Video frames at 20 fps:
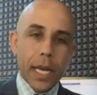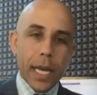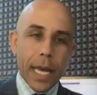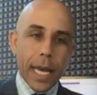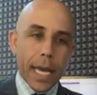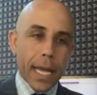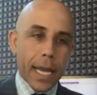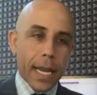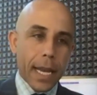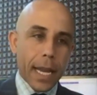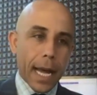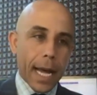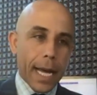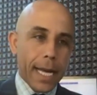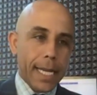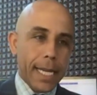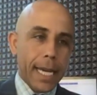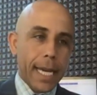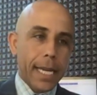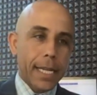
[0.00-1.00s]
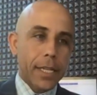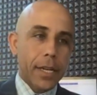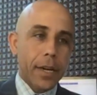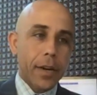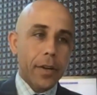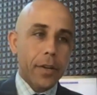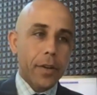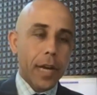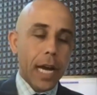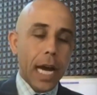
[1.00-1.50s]
And I can't
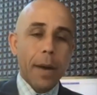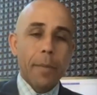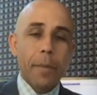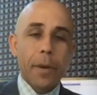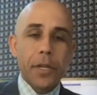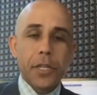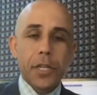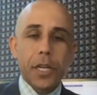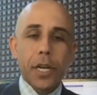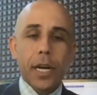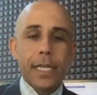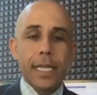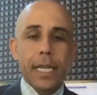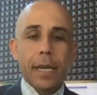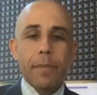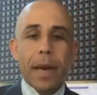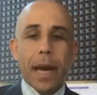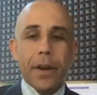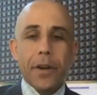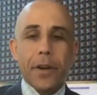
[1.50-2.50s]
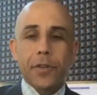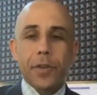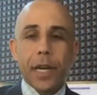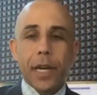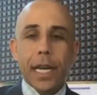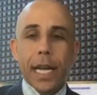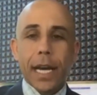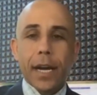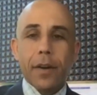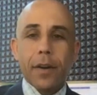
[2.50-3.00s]
tell you how much content matters right
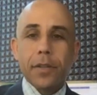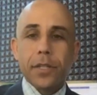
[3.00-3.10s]
now.